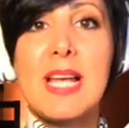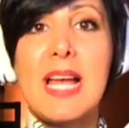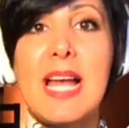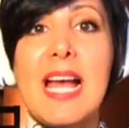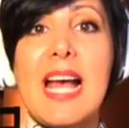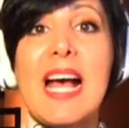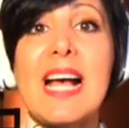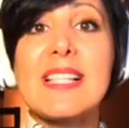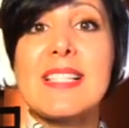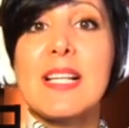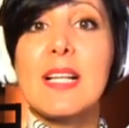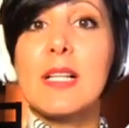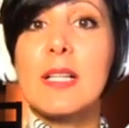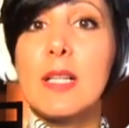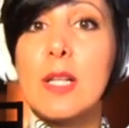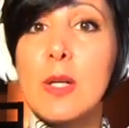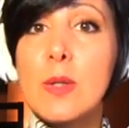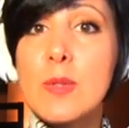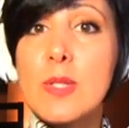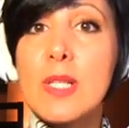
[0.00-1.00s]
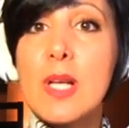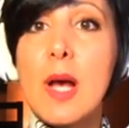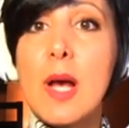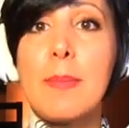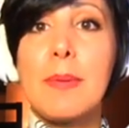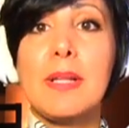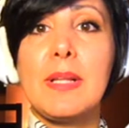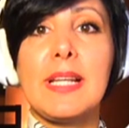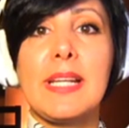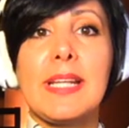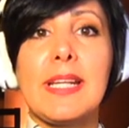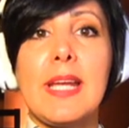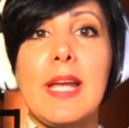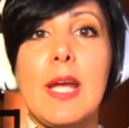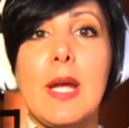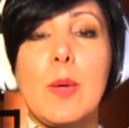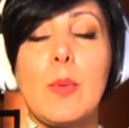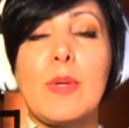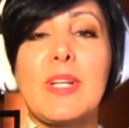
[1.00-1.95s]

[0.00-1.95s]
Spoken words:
has a close coupling with the